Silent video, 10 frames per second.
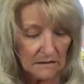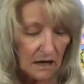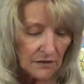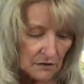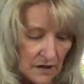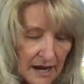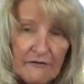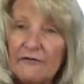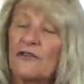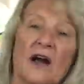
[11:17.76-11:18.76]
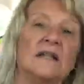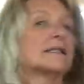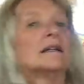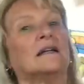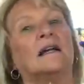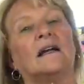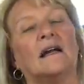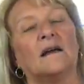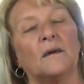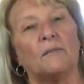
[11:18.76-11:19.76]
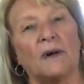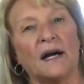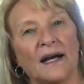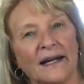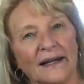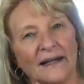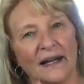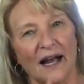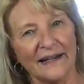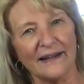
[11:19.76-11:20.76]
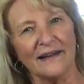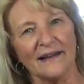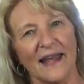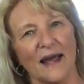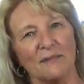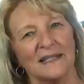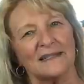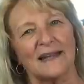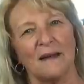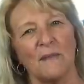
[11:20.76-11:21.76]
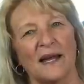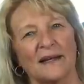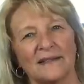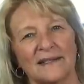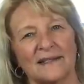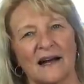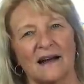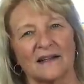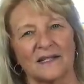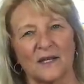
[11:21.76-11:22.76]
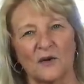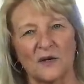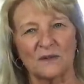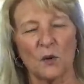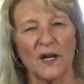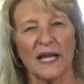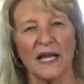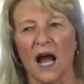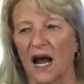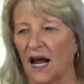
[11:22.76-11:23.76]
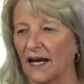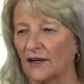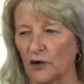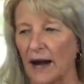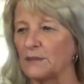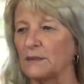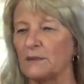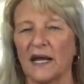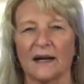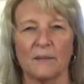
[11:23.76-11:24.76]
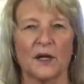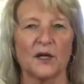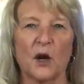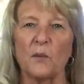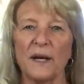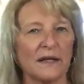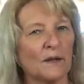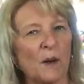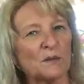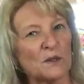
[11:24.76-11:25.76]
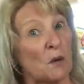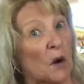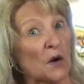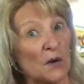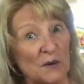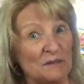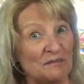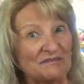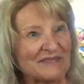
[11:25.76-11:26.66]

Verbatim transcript: on the life front, my IKEA cabinets came back into stock. So this morning I grabbed them and I'm gonna go pick them up tomorrow and